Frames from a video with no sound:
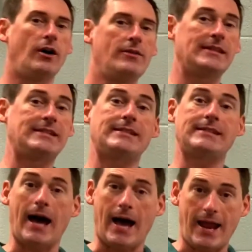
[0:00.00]
on the
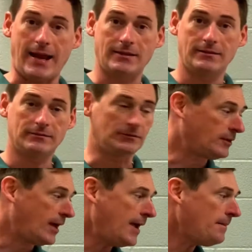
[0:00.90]
side,
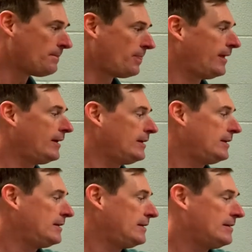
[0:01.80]
okay?
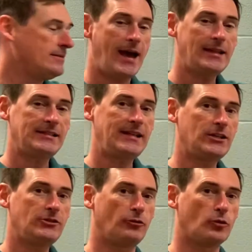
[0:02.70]
That
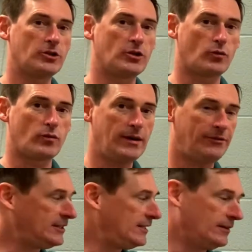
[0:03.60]
stands for
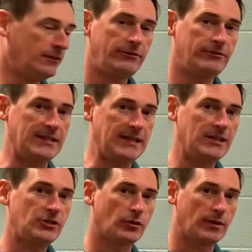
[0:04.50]
derivative, d
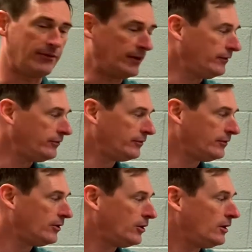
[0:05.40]
is derivative,
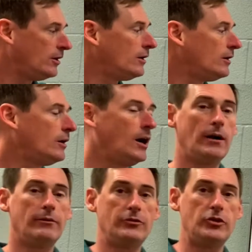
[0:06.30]

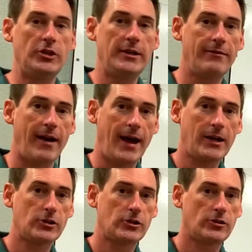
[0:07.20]
of g of
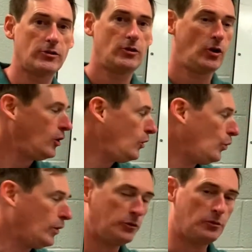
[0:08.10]
x
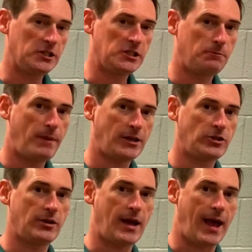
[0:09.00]
with respect
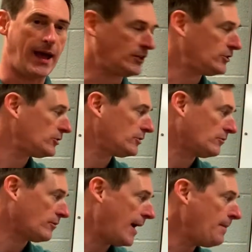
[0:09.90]
to x,
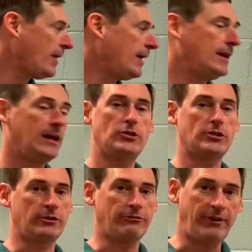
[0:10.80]
okay? It's
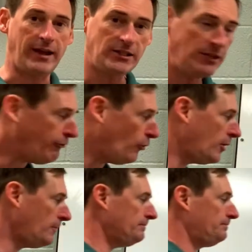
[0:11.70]
just a fancy
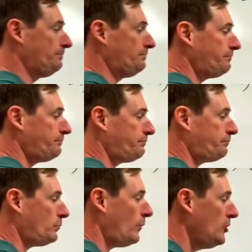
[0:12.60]
form.
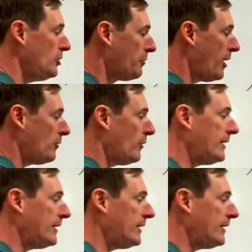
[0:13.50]
You probably want to